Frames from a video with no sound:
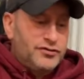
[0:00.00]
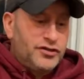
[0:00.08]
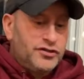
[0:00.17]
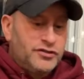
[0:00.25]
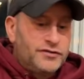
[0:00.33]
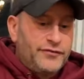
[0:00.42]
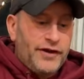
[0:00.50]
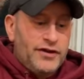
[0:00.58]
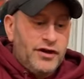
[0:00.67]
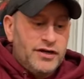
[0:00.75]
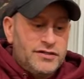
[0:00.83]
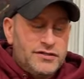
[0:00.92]
good.
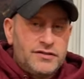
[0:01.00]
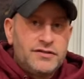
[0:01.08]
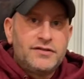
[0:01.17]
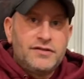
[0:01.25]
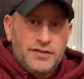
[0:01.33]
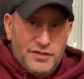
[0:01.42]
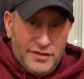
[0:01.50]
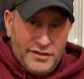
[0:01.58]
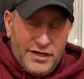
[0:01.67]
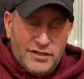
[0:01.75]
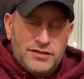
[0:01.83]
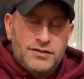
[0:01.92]

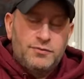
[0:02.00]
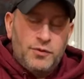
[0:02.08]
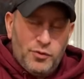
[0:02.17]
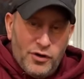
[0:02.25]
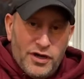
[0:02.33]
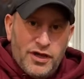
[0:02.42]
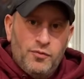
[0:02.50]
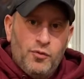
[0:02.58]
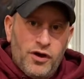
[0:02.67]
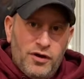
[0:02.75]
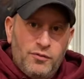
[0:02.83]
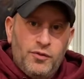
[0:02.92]
Yes, we're working
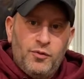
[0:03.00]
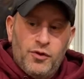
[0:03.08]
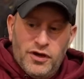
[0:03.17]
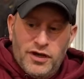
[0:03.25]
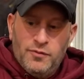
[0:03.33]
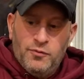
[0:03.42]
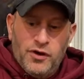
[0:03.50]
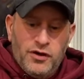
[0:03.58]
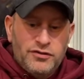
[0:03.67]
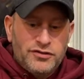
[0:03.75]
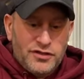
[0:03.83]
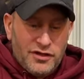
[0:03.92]
well. It's
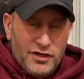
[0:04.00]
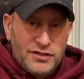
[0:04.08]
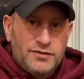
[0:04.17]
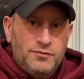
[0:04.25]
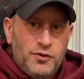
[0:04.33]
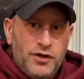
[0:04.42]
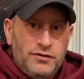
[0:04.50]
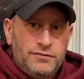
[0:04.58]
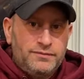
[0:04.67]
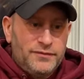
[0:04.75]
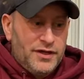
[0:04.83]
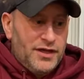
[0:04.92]
gliding well.
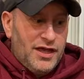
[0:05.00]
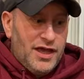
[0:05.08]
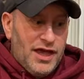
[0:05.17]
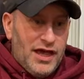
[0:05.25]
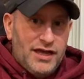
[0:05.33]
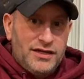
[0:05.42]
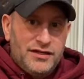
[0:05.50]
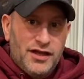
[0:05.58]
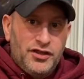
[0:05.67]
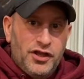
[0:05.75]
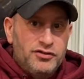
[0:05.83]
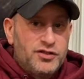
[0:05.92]
And
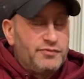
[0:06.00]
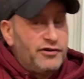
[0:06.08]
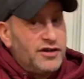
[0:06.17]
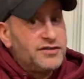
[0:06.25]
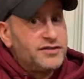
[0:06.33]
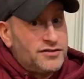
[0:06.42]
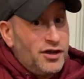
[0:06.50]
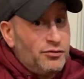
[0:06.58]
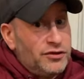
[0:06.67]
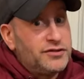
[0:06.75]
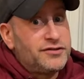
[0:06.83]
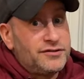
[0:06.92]
no surprises,
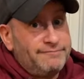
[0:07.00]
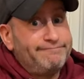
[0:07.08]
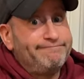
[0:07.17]
goalless.